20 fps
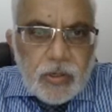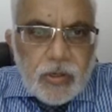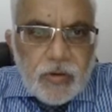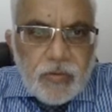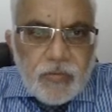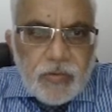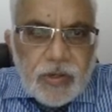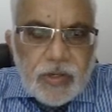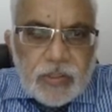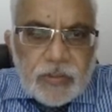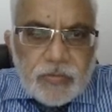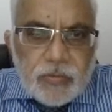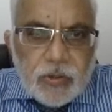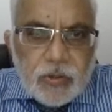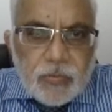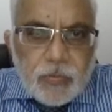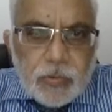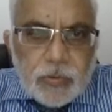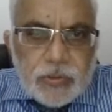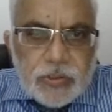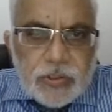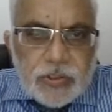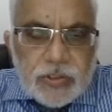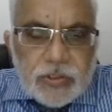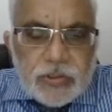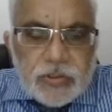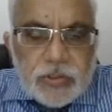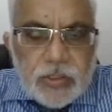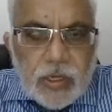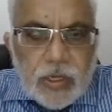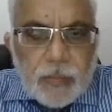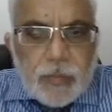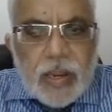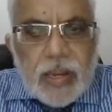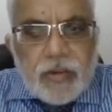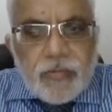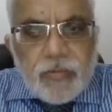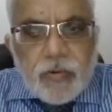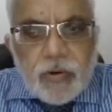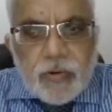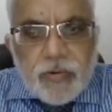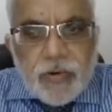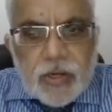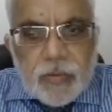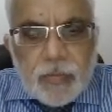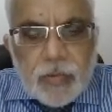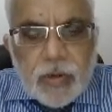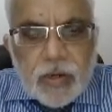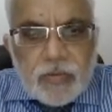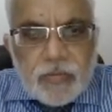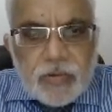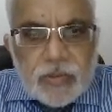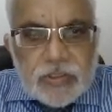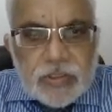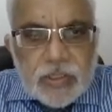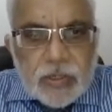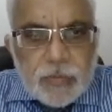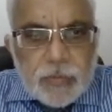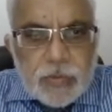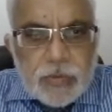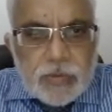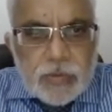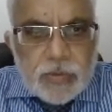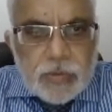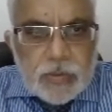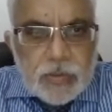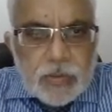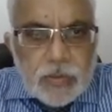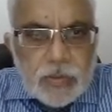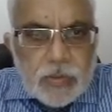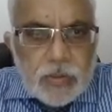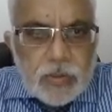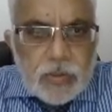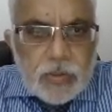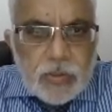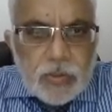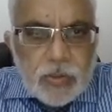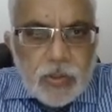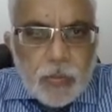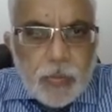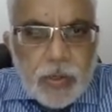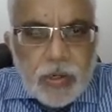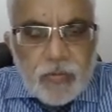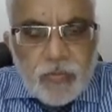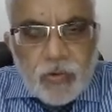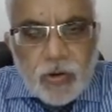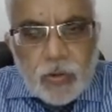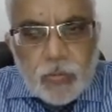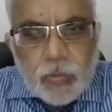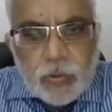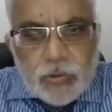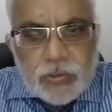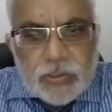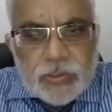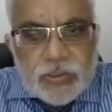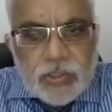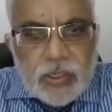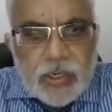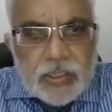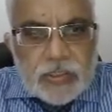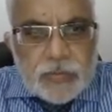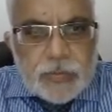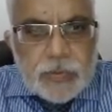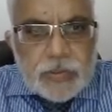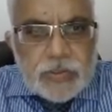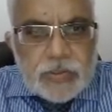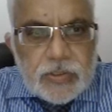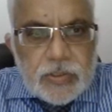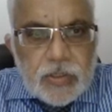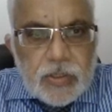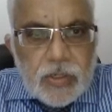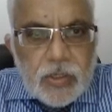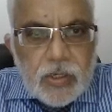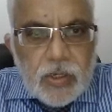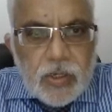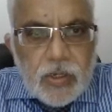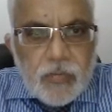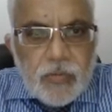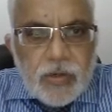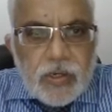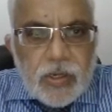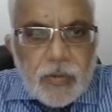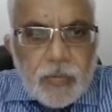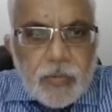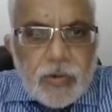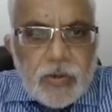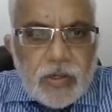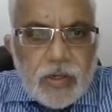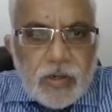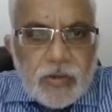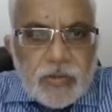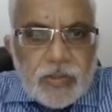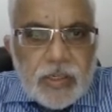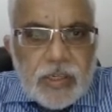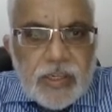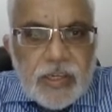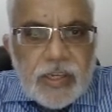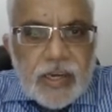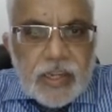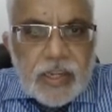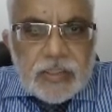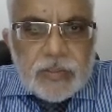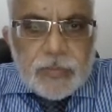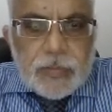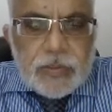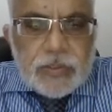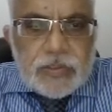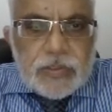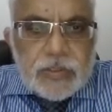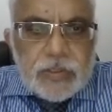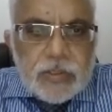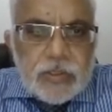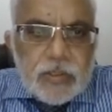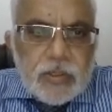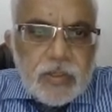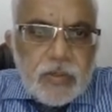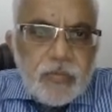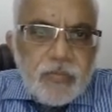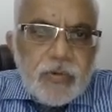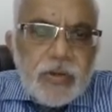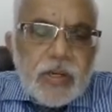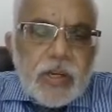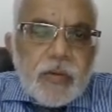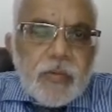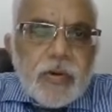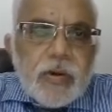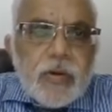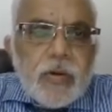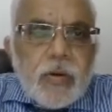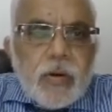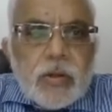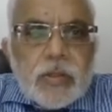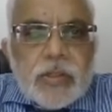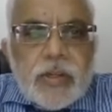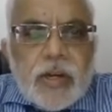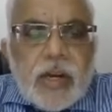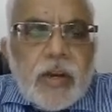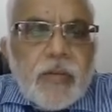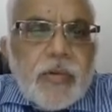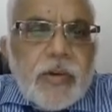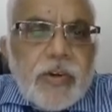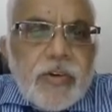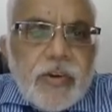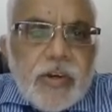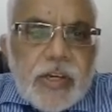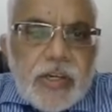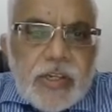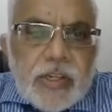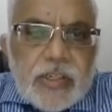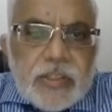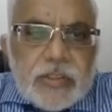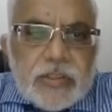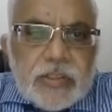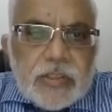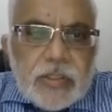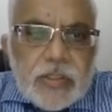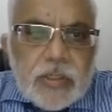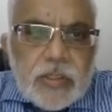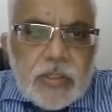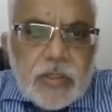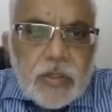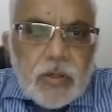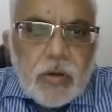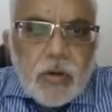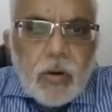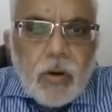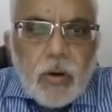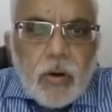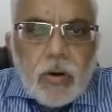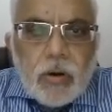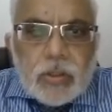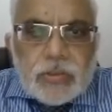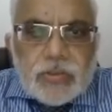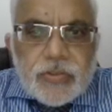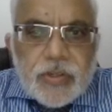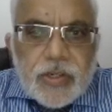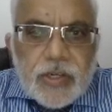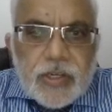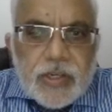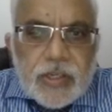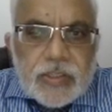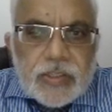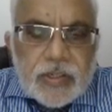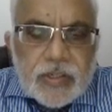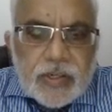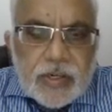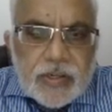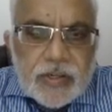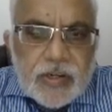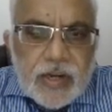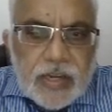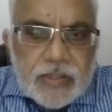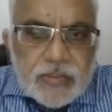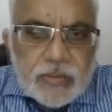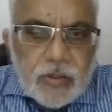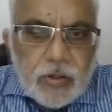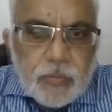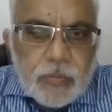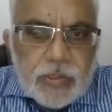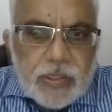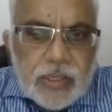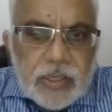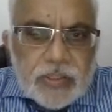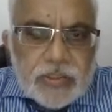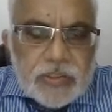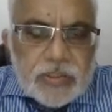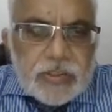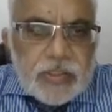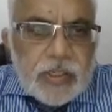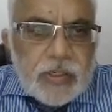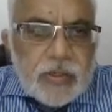various work procedures, applying for a trademark, for example, domain work procedural aspects. We'll cover the legal aspects. We'll cover all the relevant treaties, laws, treaties, and contractual obligations